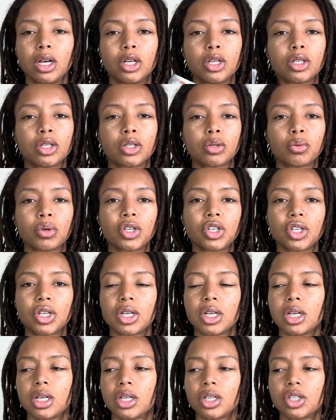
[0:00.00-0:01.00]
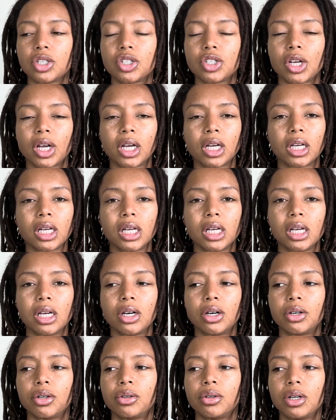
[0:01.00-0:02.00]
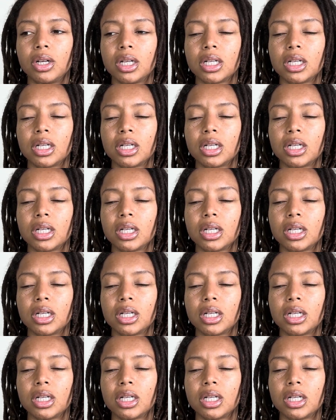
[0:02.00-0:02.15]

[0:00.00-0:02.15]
Switch it, check your ego,